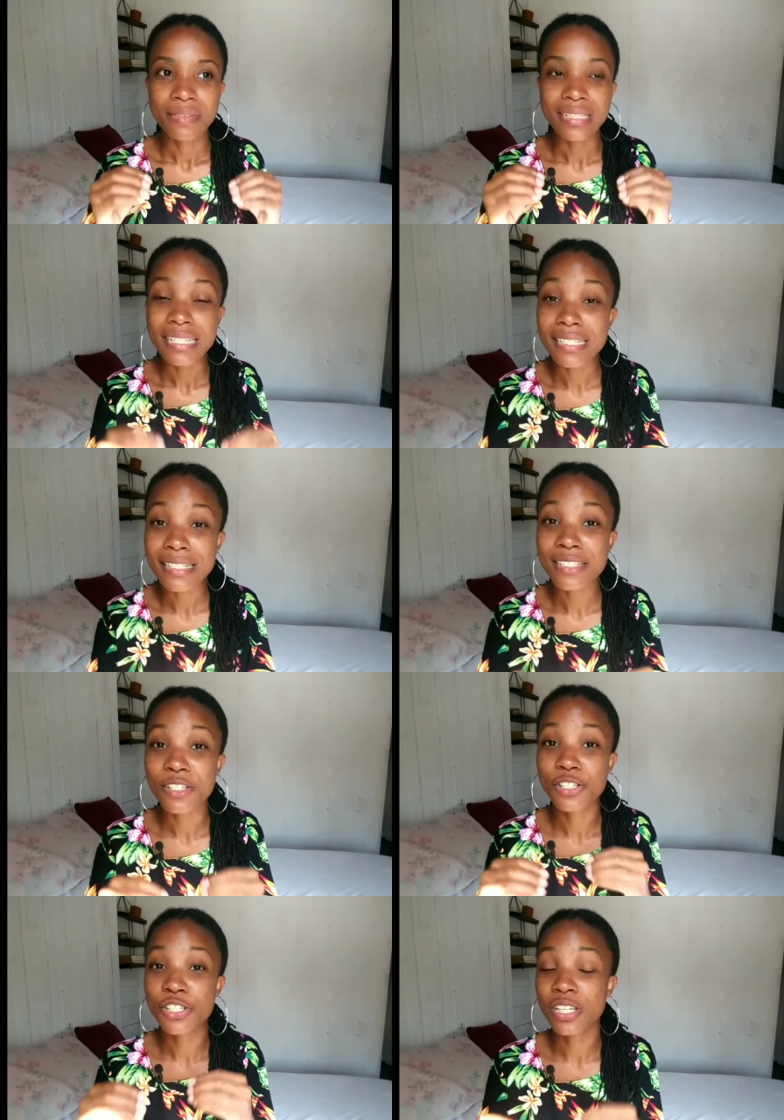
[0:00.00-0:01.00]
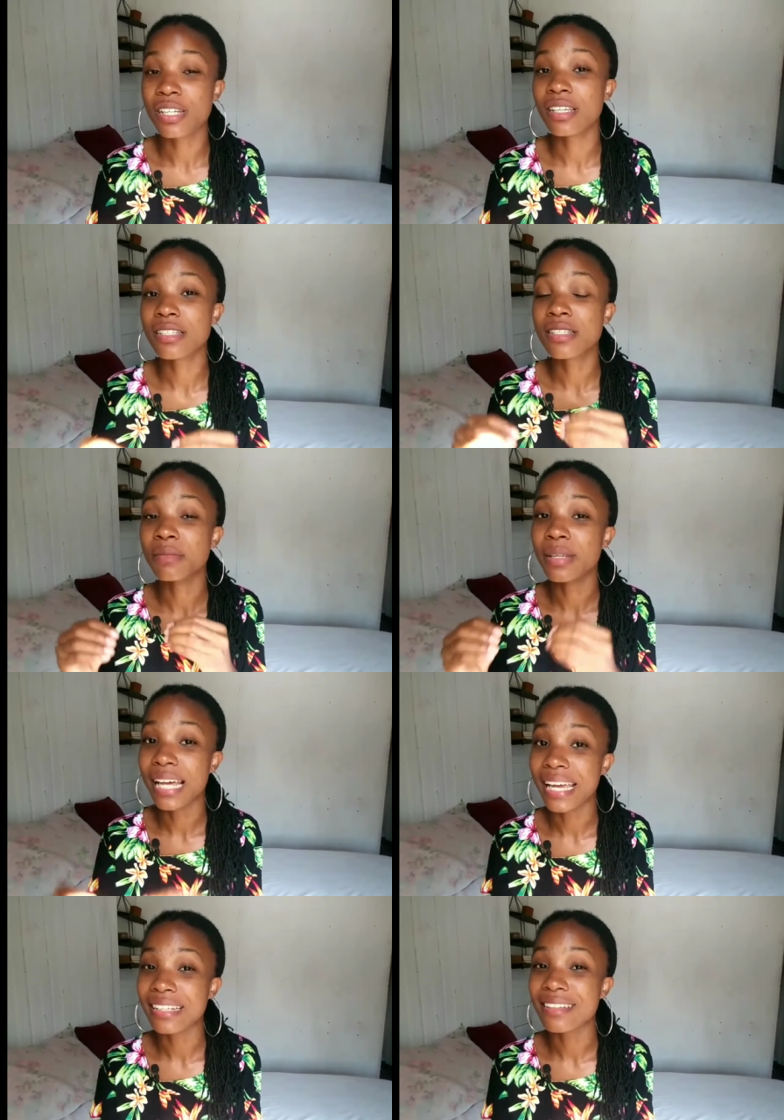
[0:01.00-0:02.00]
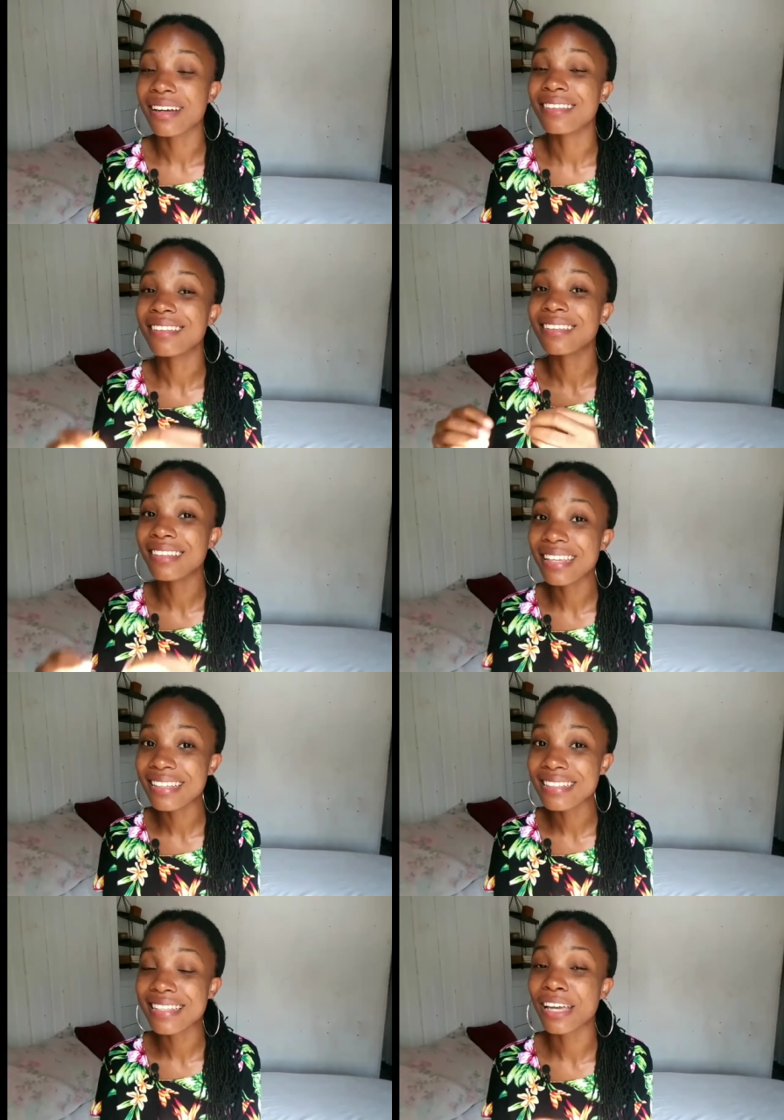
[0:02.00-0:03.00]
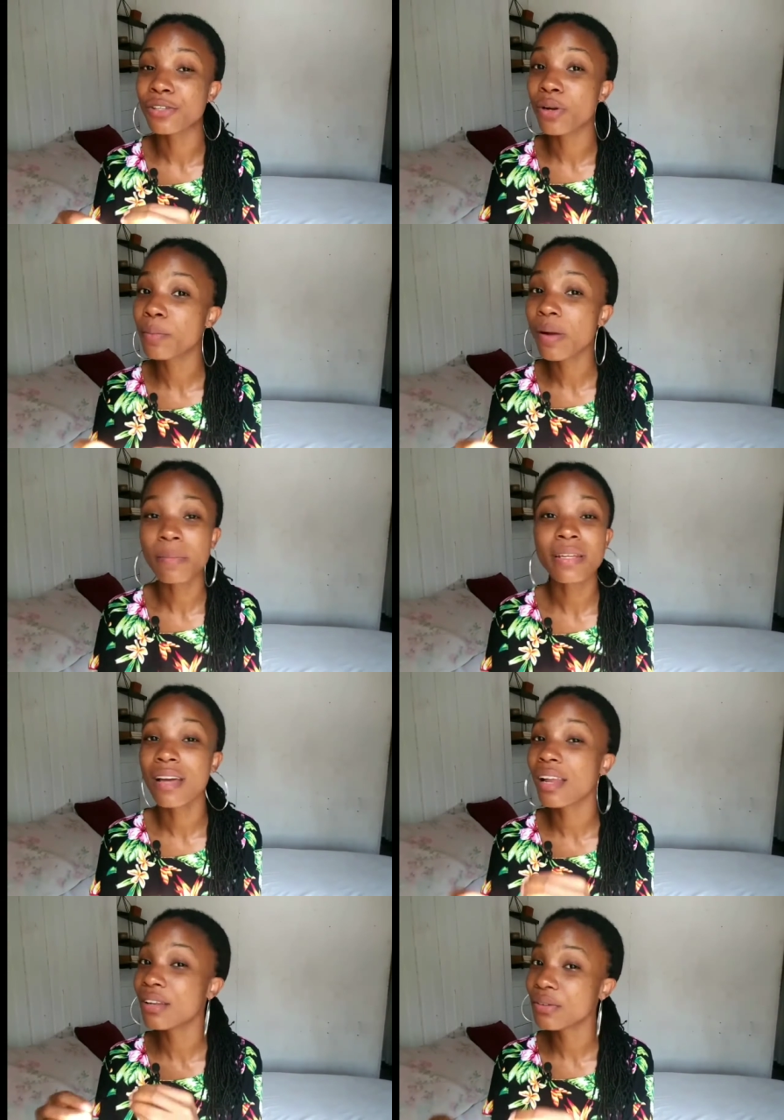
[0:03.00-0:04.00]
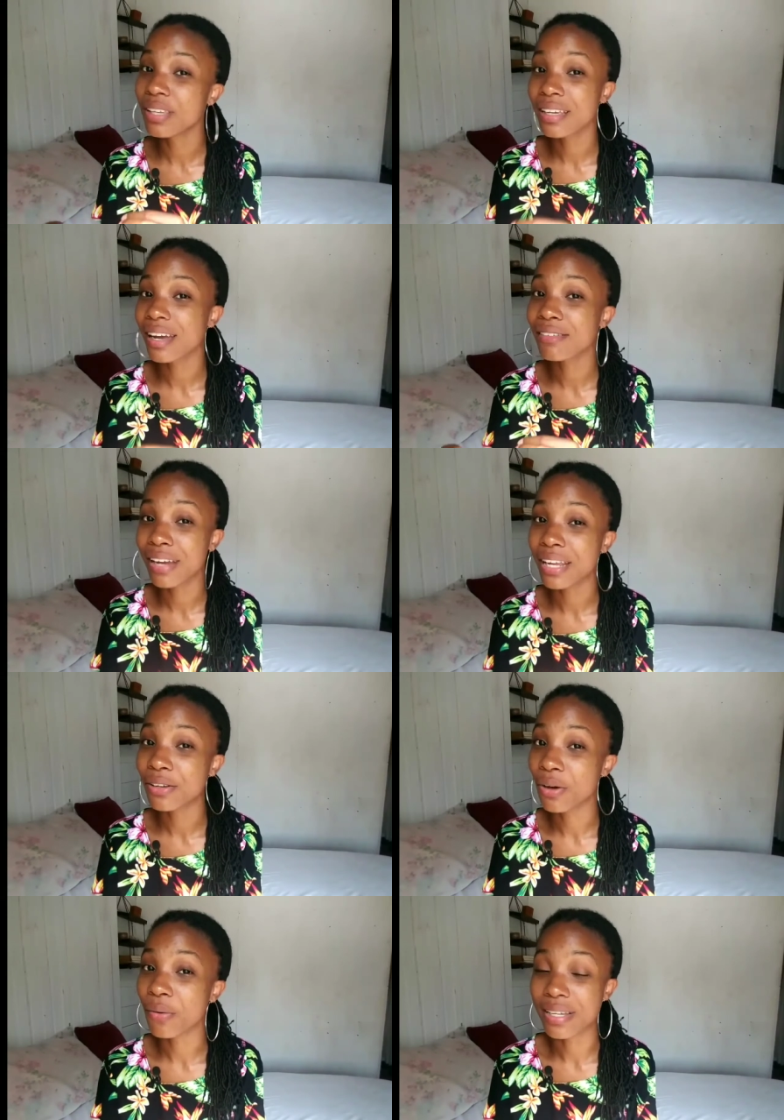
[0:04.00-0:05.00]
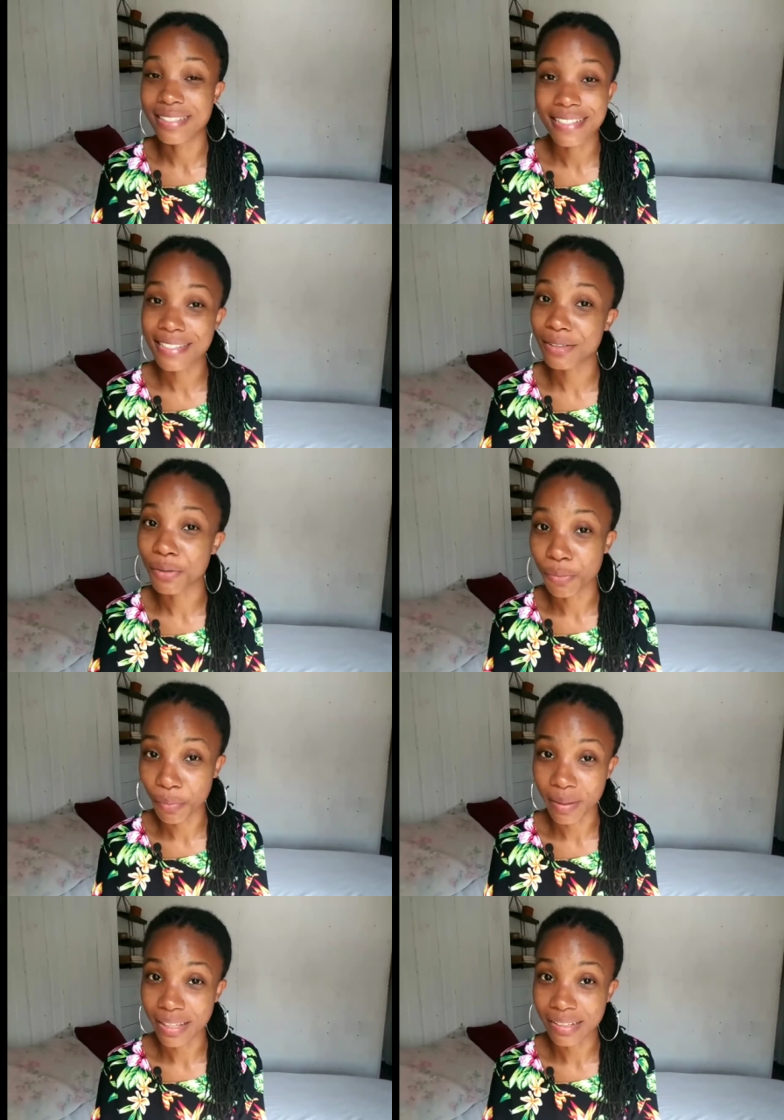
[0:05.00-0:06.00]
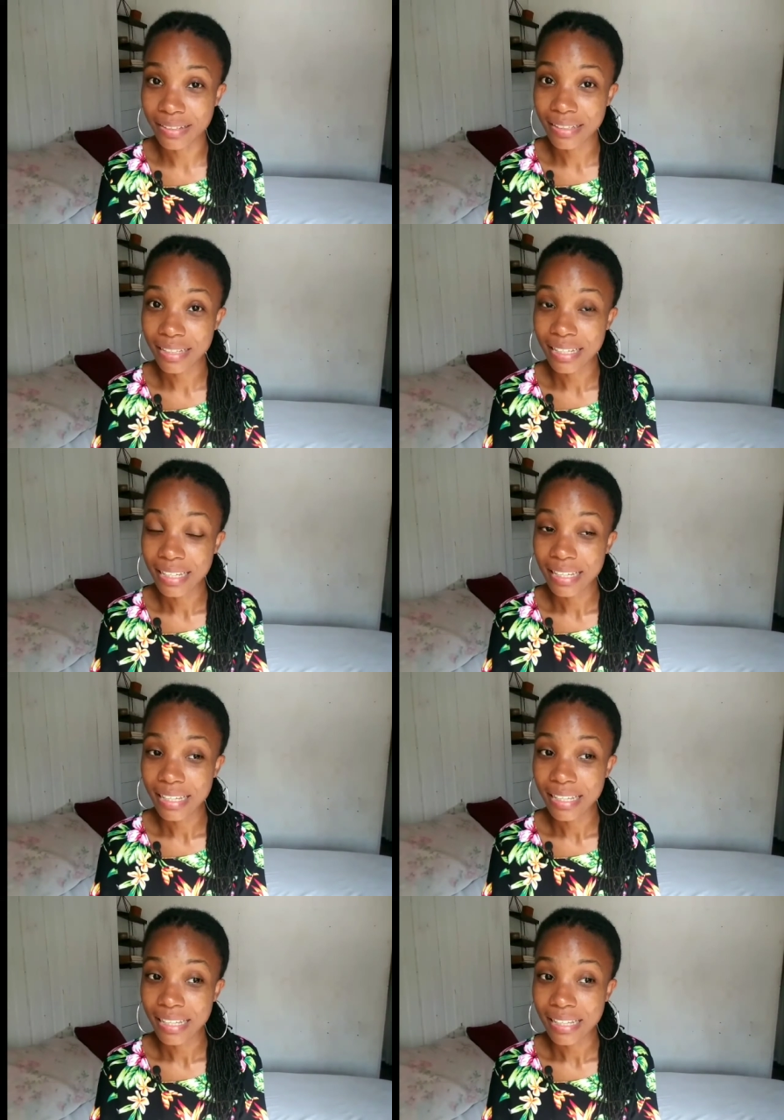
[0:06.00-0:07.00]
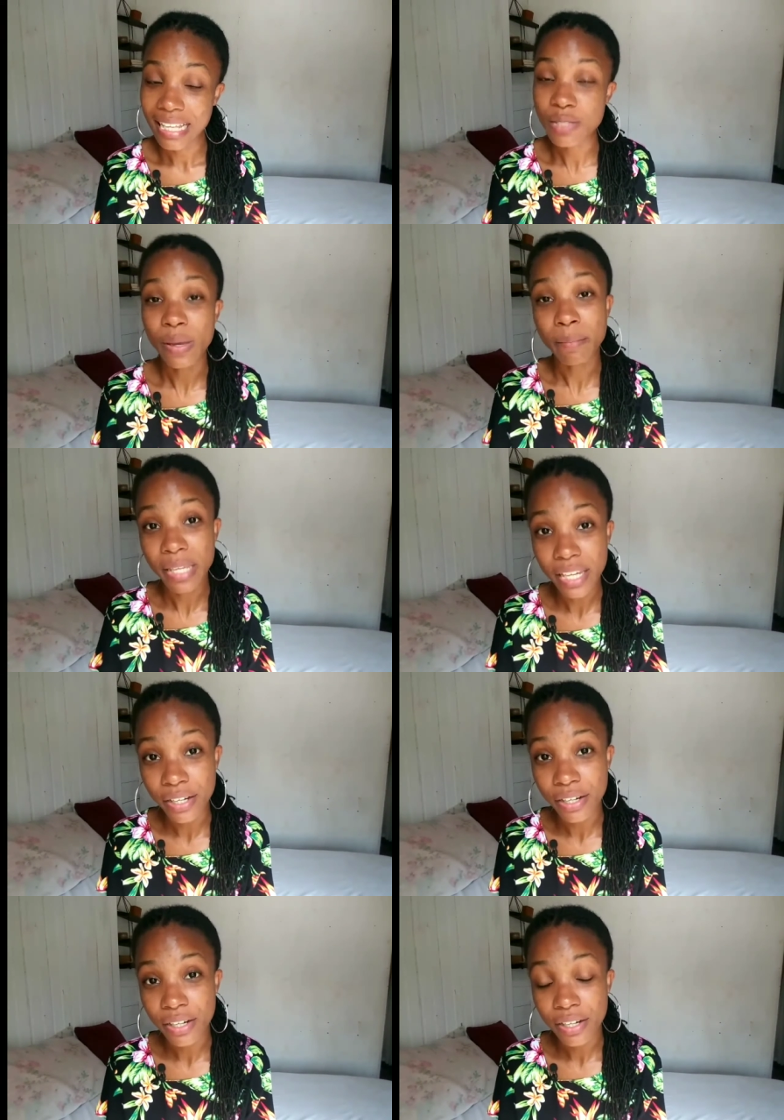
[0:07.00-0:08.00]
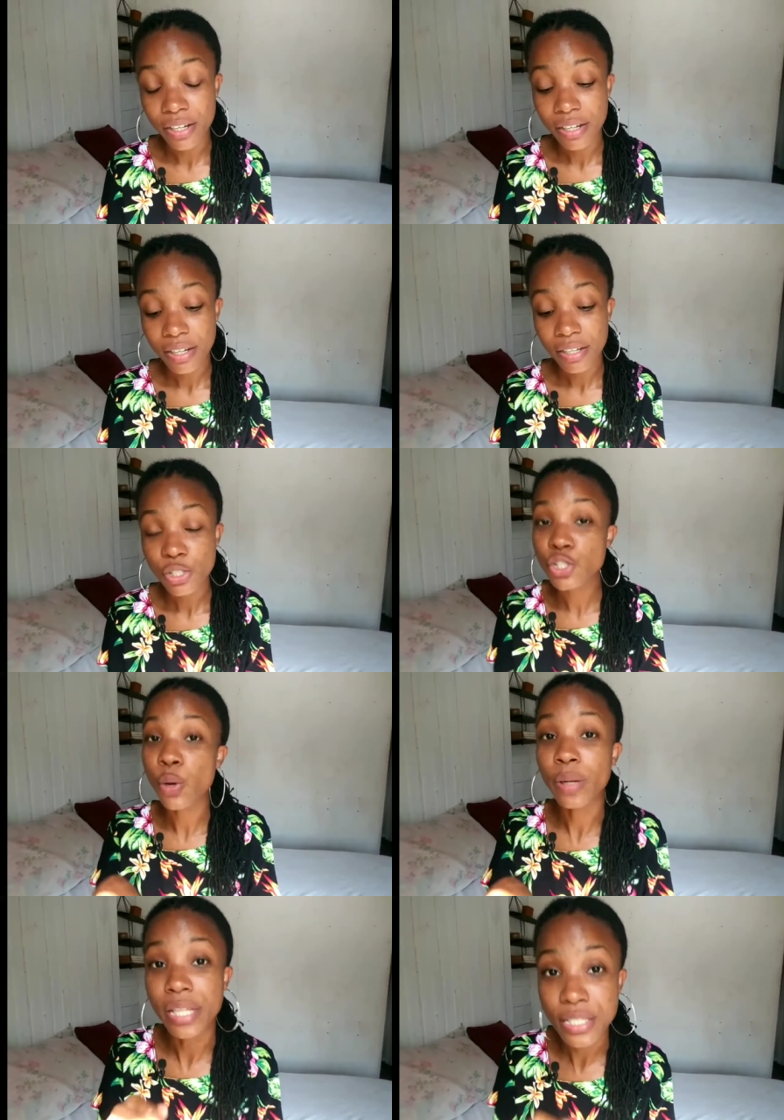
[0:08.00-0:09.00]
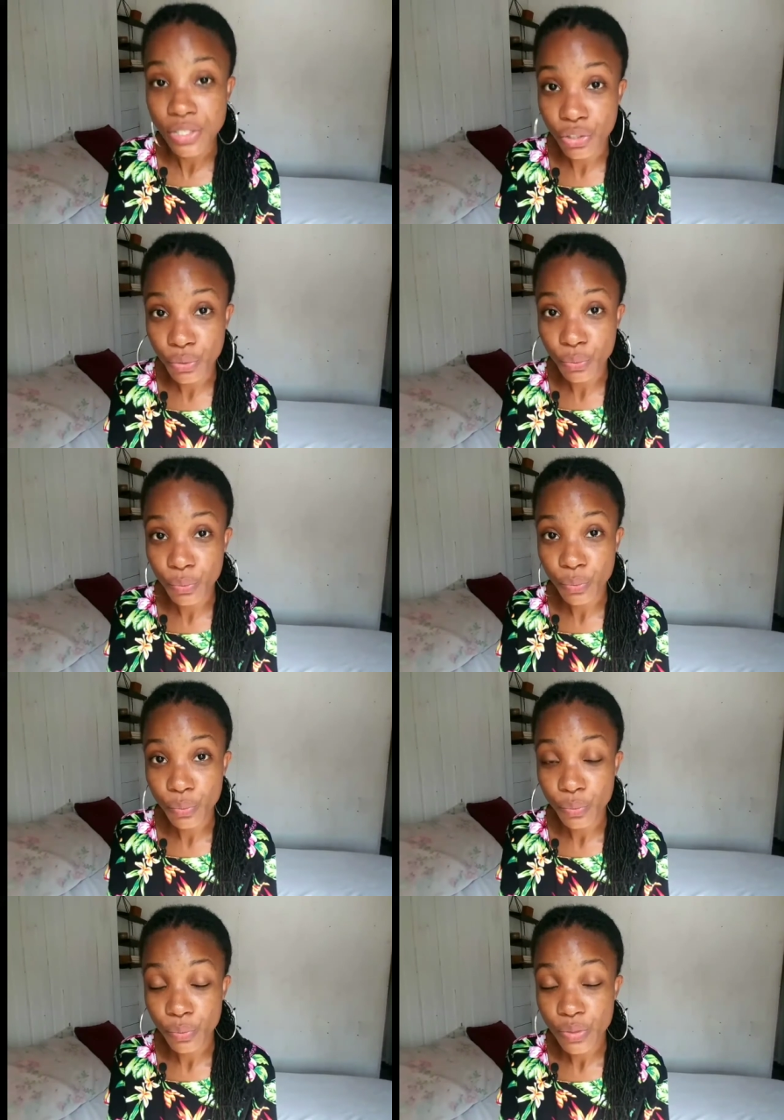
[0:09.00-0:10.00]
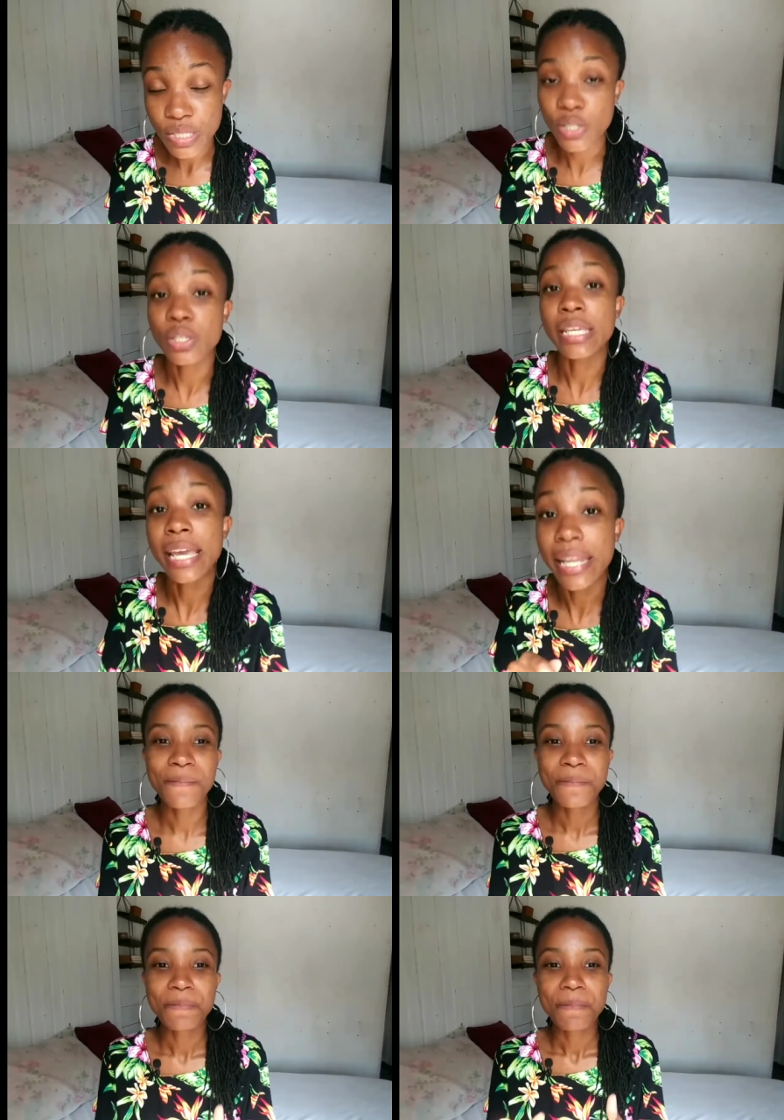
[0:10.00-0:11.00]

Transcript: this is just shedding some light on the things that you're probably not looking at right now as a single woman. That's why I'm here, showing it to you so you get it.